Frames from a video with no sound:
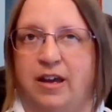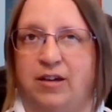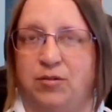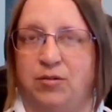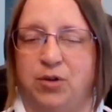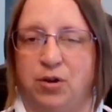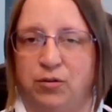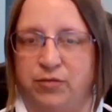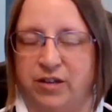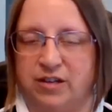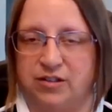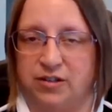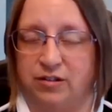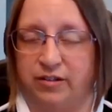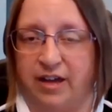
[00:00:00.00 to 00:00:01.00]
don't know if they
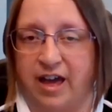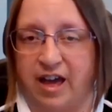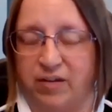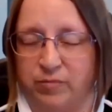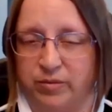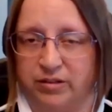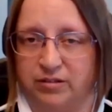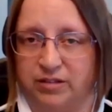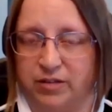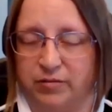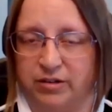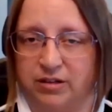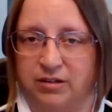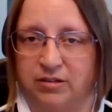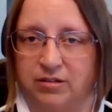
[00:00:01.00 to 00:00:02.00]
necessarily have been
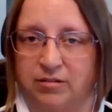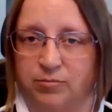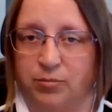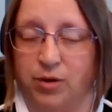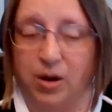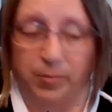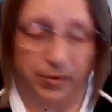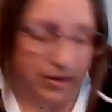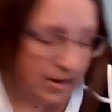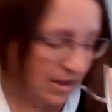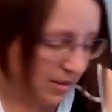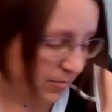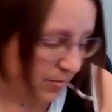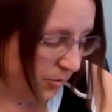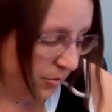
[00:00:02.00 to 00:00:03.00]
given proper
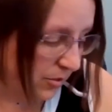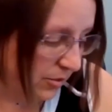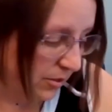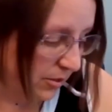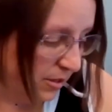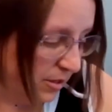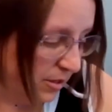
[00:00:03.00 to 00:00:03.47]
names.